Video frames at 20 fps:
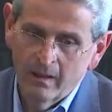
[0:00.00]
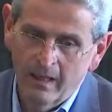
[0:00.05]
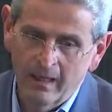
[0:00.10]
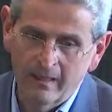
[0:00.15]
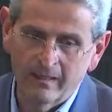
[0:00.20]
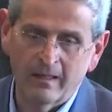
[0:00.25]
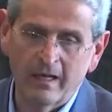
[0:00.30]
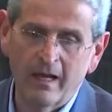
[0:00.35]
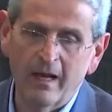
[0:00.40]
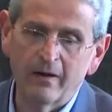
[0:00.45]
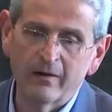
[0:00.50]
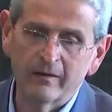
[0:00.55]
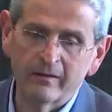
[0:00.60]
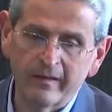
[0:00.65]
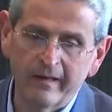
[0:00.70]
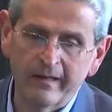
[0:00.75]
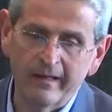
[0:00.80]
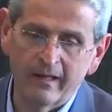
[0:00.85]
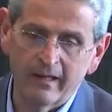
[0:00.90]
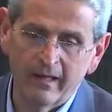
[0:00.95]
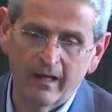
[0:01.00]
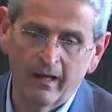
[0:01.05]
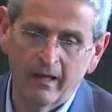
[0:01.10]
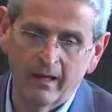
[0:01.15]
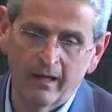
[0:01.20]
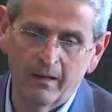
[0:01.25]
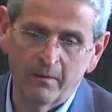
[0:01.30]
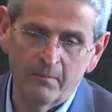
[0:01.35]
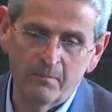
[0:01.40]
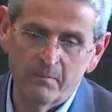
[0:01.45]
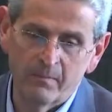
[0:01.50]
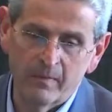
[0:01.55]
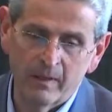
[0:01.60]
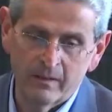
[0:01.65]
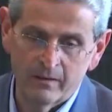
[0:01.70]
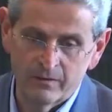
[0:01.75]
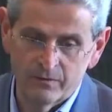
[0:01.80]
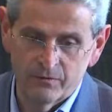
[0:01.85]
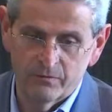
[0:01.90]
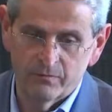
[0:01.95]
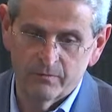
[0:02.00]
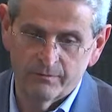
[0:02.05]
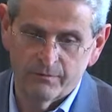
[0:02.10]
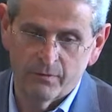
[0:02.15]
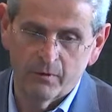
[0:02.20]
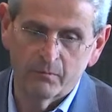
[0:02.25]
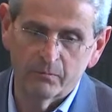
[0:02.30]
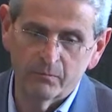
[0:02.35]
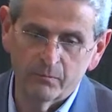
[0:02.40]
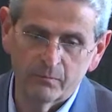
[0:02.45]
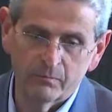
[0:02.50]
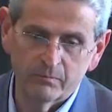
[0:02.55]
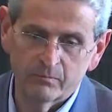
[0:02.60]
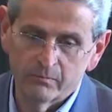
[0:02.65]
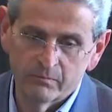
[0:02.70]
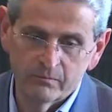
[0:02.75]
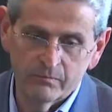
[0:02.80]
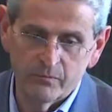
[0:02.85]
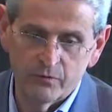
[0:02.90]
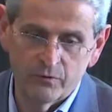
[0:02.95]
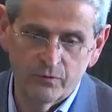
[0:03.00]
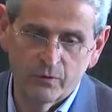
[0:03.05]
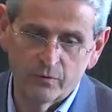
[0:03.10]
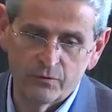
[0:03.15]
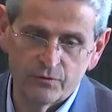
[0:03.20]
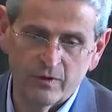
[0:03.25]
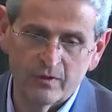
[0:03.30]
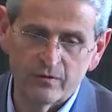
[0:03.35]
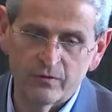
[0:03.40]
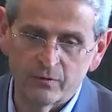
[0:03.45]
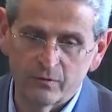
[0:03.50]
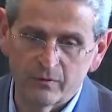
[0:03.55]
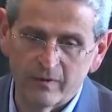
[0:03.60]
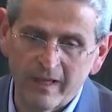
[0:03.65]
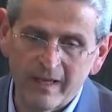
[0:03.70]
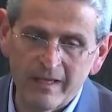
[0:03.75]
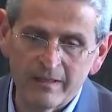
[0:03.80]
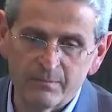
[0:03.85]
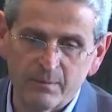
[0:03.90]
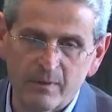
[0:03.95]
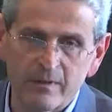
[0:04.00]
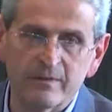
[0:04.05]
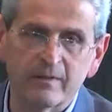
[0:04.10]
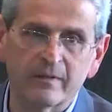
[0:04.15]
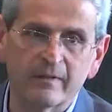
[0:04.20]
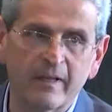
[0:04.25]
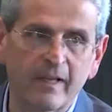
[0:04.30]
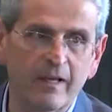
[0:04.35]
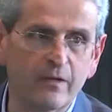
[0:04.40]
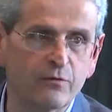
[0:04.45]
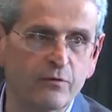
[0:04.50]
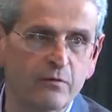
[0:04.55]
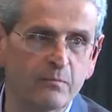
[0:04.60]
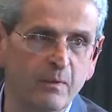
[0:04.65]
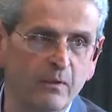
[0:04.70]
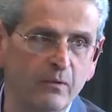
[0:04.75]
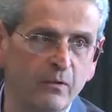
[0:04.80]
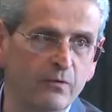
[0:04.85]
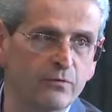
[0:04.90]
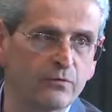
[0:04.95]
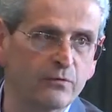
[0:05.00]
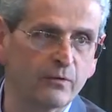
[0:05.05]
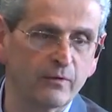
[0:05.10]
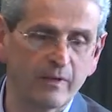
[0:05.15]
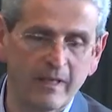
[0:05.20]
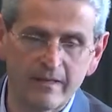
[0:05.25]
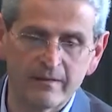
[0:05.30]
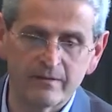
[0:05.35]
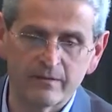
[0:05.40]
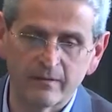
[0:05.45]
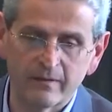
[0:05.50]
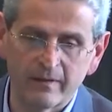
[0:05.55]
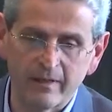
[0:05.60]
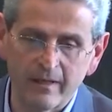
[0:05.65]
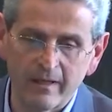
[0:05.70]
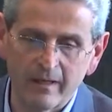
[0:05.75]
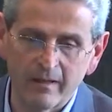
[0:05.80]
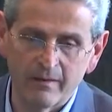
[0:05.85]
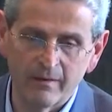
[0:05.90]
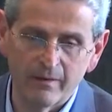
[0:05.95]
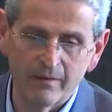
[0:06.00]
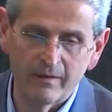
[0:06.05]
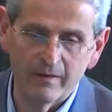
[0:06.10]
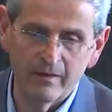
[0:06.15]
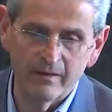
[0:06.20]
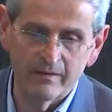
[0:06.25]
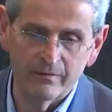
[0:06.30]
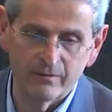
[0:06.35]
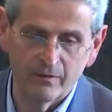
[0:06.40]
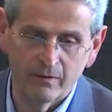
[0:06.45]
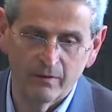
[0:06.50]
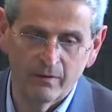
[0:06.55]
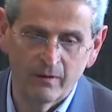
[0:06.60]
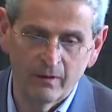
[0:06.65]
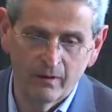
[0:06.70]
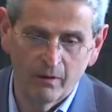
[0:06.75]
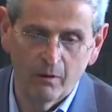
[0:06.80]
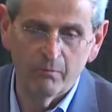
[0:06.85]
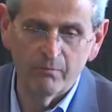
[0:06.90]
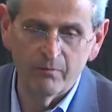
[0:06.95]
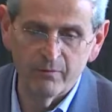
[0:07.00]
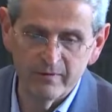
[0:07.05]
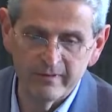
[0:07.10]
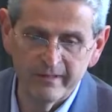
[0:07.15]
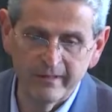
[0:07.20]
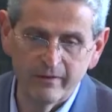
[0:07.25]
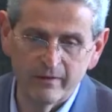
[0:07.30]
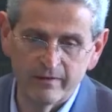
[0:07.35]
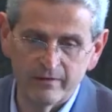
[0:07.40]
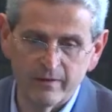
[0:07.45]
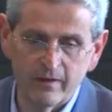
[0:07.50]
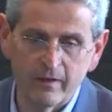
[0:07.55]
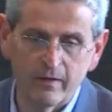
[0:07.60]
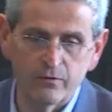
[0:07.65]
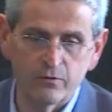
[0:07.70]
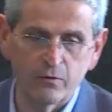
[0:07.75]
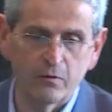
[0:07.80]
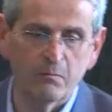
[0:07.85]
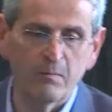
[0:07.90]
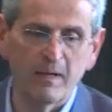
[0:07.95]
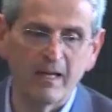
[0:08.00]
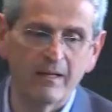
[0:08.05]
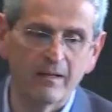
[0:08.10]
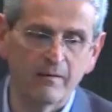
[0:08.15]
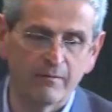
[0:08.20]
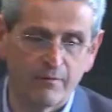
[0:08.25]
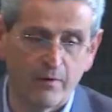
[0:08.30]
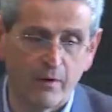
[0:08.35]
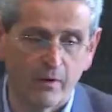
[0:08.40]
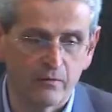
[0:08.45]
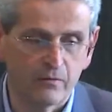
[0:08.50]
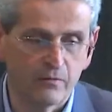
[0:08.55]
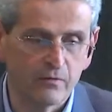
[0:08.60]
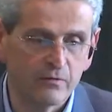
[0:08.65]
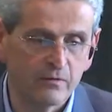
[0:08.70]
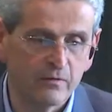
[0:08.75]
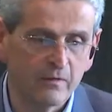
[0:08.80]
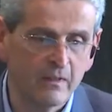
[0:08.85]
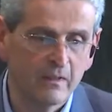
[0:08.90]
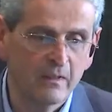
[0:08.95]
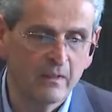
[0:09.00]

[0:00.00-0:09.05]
And currently, from not just today's presentations, but also yesterday, there is obviously research on many fronts.